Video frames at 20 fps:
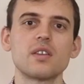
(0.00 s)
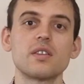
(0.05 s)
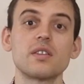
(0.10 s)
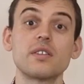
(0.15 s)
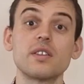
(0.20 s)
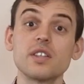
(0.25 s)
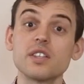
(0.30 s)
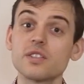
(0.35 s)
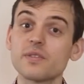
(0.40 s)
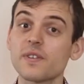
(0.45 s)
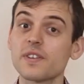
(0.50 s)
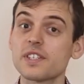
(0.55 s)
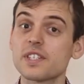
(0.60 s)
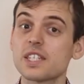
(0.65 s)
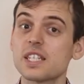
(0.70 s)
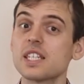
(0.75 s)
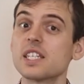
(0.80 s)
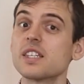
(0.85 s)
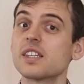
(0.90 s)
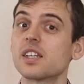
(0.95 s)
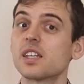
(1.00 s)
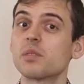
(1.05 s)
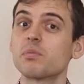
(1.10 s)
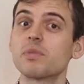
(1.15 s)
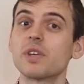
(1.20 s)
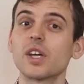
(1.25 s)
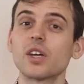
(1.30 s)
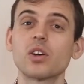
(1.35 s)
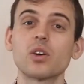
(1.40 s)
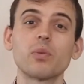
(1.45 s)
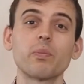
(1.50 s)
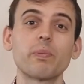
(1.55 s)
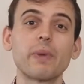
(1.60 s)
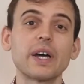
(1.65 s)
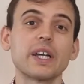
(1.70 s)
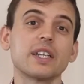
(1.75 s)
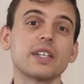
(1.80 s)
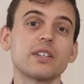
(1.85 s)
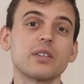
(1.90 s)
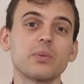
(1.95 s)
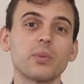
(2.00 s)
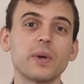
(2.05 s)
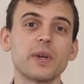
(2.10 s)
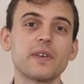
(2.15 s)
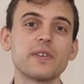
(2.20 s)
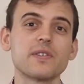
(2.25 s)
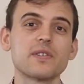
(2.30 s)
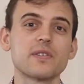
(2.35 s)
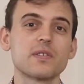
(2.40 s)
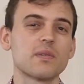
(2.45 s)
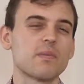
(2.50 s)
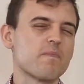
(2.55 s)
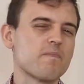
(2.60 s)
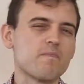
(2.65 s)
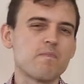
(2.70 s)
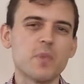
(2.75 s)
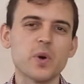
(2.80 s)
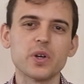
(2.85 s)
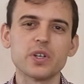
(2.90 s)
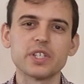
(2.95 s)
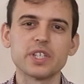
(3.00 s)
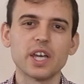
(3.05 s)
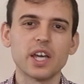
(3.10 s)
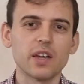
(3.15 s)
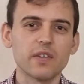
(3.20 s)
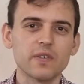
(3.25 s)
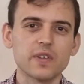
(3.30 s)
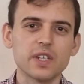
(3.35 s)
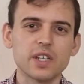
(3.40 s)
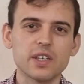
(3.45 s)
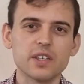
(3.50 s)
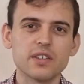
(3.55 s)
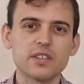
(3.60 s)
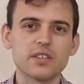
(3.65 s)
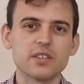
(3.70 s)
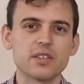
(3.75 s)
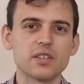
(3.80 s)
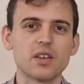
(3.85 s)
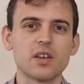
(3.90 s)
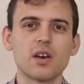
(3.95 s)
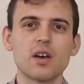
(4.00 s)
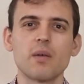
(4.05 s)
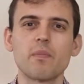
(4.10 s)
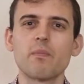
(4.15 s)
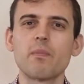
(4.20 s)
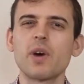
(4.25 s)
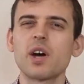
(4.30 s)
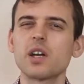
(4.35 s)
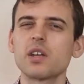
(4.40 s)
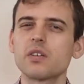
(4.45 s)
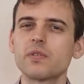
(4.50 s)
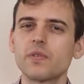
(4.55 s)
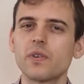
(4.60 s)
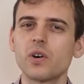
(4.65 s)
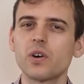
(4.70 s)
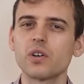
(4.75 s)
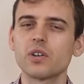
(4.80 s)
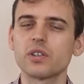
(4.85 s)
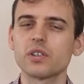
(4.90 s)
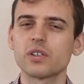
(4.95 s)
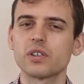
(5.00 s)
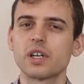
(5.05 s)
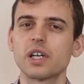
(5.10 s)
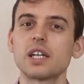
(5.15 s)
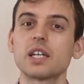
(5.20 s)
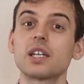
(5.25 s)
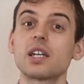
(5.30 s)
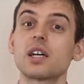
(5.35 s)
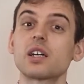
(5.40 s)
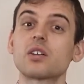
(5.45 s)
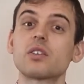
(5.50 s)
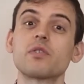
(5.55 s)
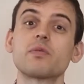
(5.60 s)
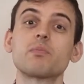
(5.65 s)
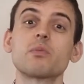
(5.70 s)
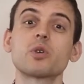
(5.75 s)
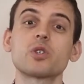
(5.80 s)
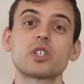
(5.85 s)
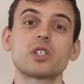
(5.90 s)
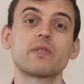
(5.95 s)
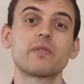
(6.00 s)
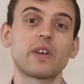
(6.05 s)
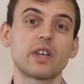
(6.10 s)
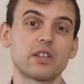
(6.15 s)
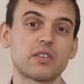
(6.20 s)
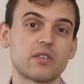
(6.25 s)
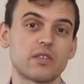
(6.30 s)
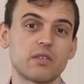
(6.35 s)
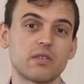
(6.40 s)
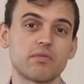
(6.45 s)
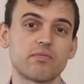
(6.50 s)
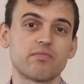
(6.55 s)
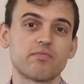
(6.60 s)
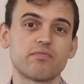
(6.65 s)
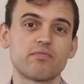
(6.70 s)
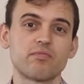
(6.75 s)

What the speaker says: This fatigue can be accompanied with body heaviness, mind fog, and lack of motivation.